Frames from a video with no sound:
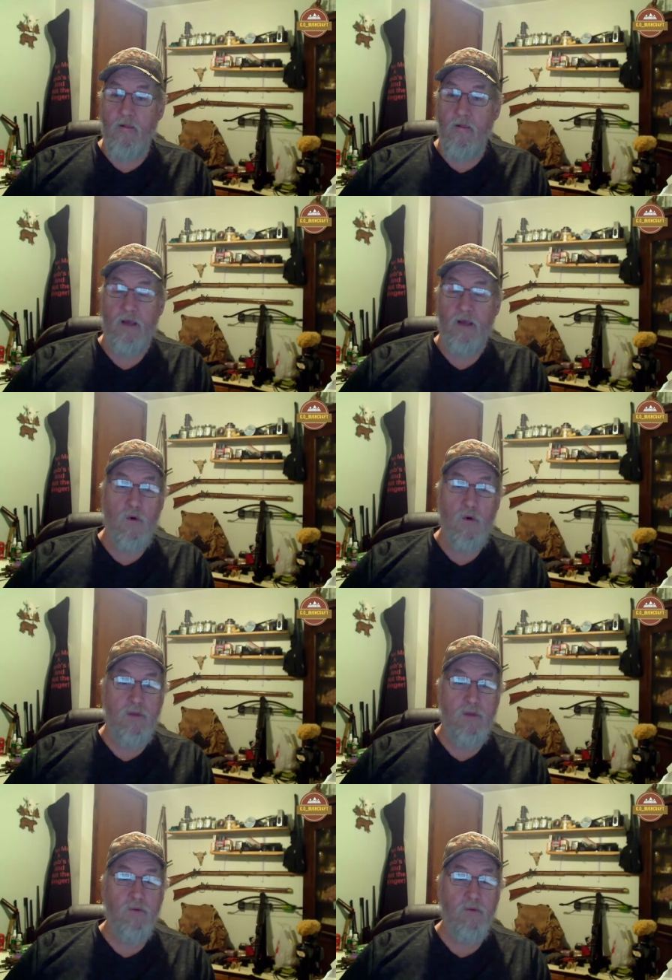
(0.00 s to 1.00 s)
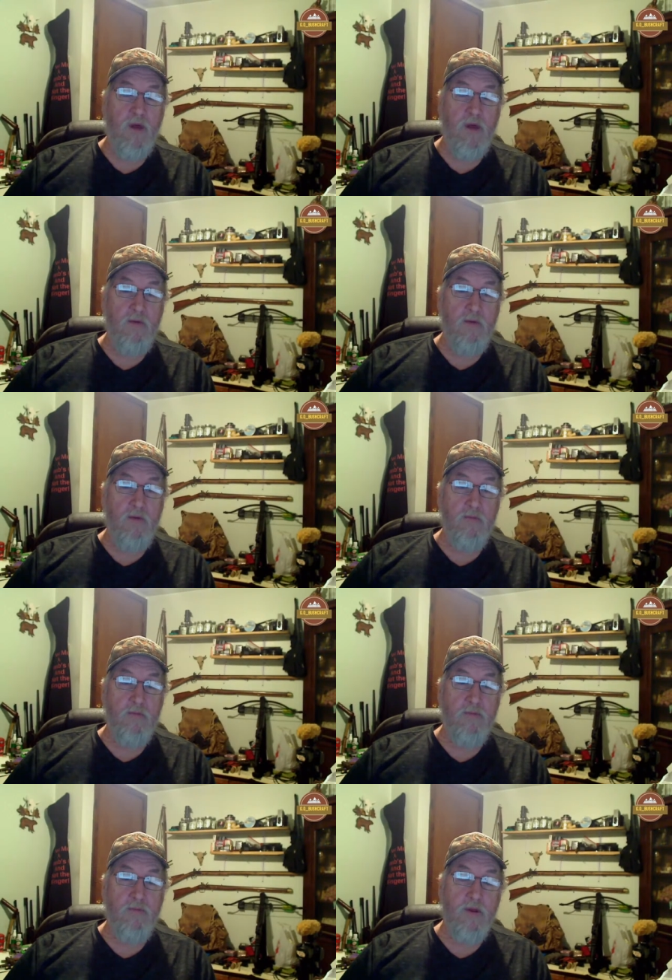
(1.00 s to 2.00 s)
Heck, more people died from the
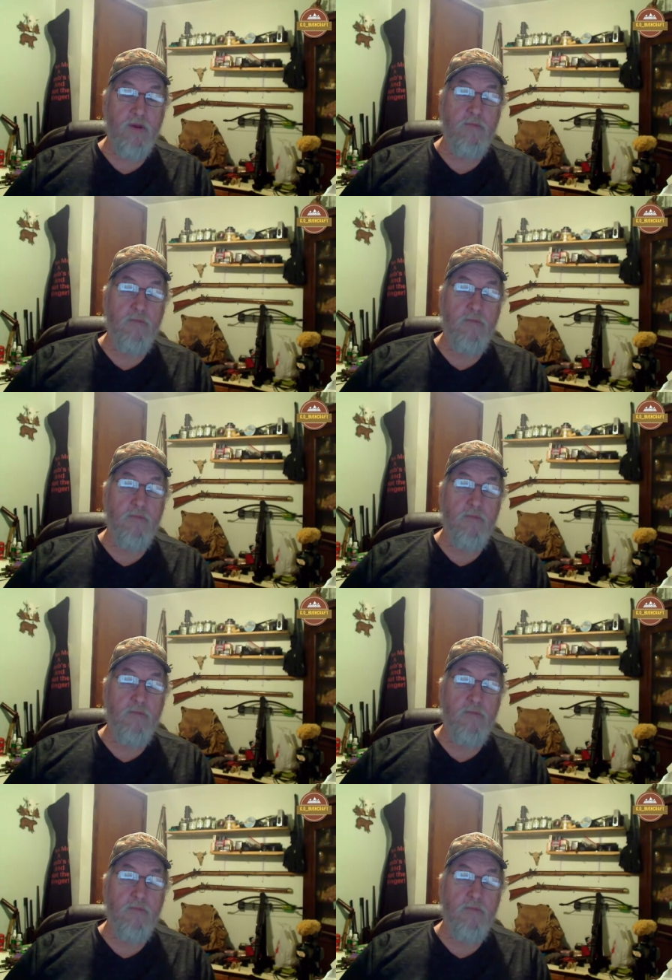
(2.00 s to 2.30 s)
freaking